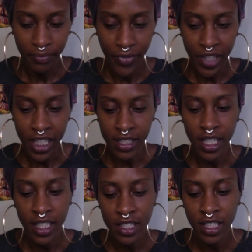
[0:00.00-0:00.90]
the
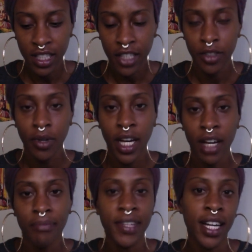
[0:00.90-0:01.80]
intention that you
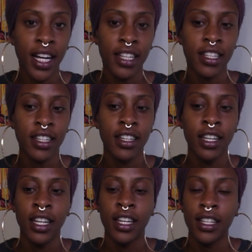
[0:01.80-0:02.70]
have behind it
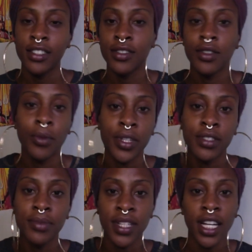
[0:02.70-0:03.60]
is going to
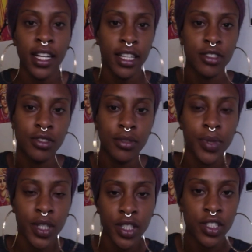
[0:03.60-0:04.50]
be that extra
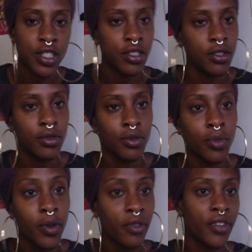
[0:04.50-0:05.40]
push to
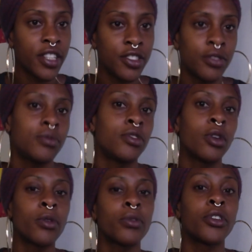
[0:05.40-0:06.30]
motivate you
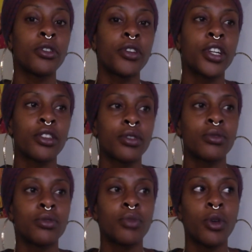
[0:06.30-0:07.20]
during
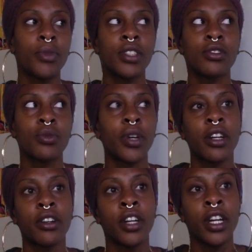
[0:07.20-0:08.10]
those moments
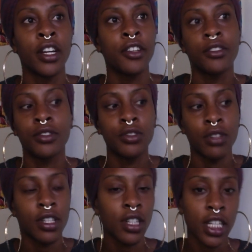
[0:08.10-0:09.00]
where you're
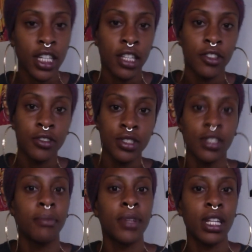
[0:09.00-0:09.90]
struggling and you're
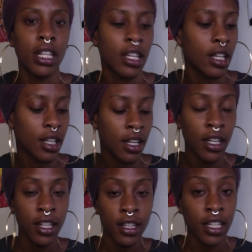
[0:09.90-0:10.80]
stumbling and
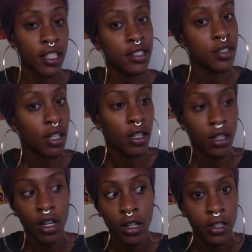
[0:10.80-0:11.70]
things are
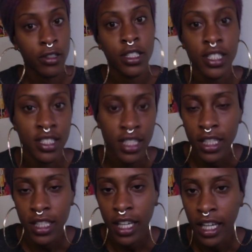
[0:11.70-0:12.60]
harder to
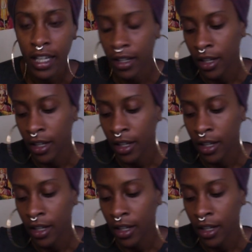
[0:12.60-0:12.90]
see, and